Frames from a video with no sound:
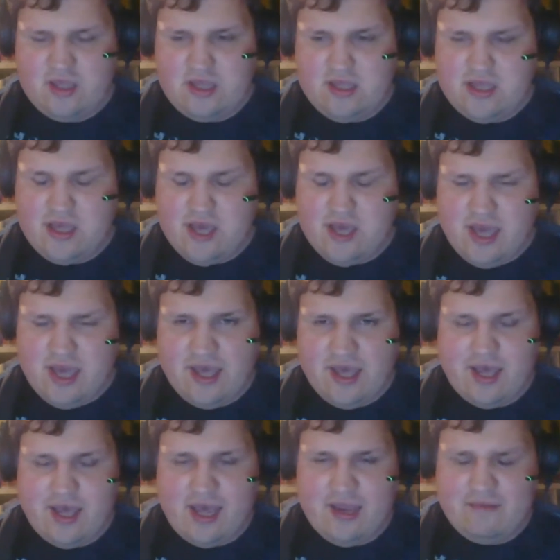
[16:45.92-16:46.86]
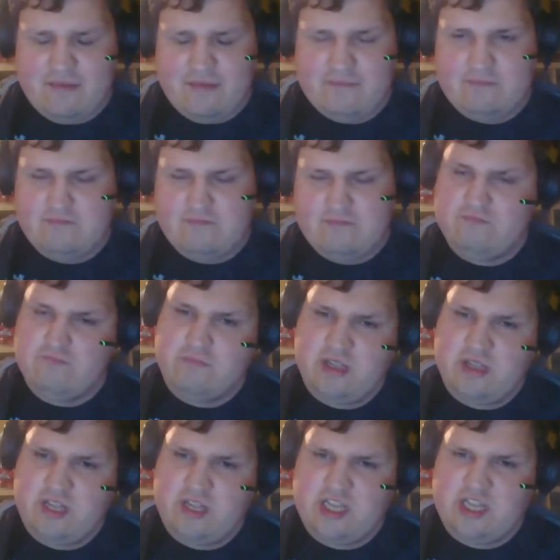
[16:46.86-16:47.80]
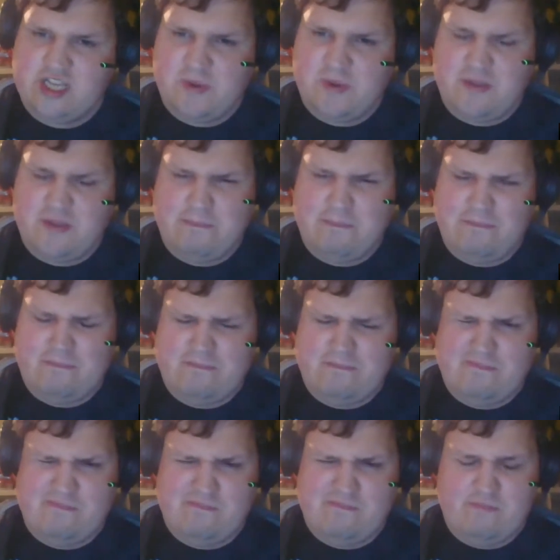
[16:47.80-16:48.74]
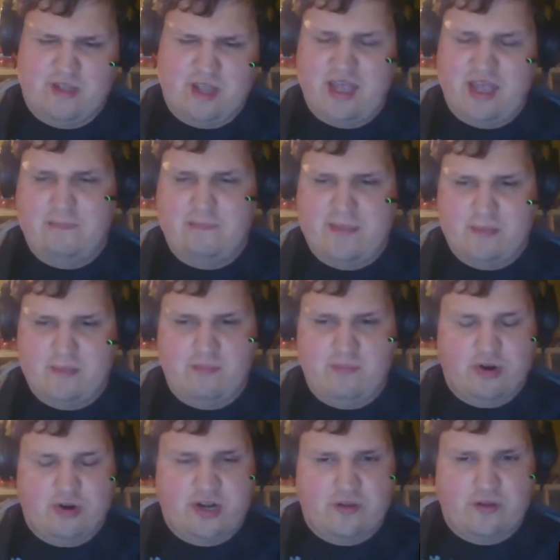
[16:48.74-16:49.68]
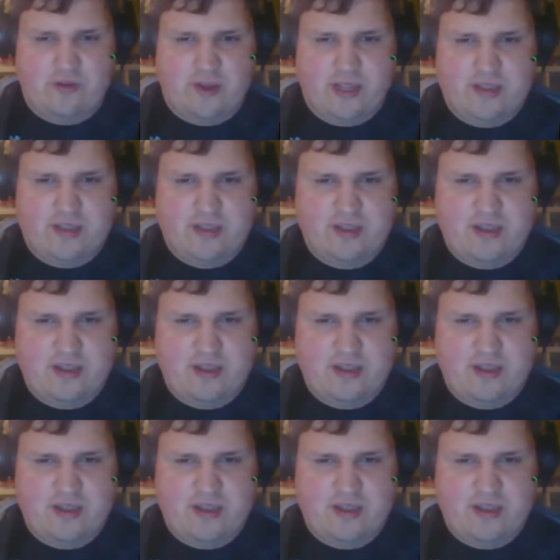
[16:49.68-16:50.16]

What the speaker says: Yeah, it has been a bit more than a week.